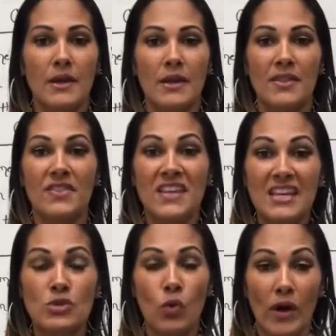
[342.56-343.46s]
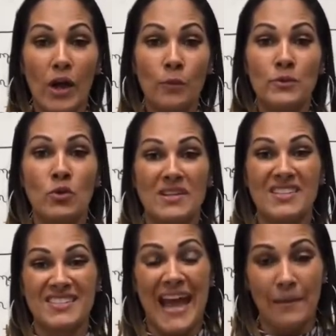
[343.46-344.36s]
these will help you
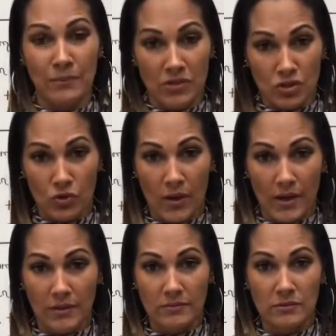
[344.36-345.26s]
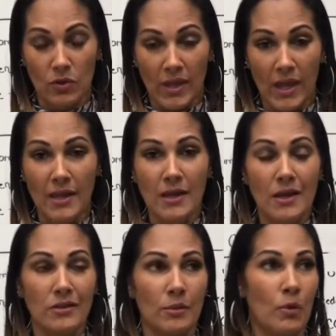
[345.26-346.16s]
establish credit, okay?
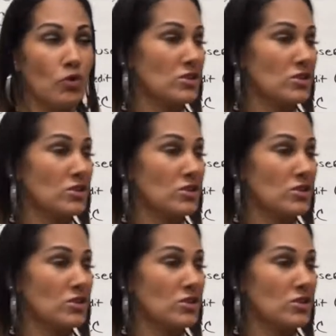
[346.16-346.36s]
The most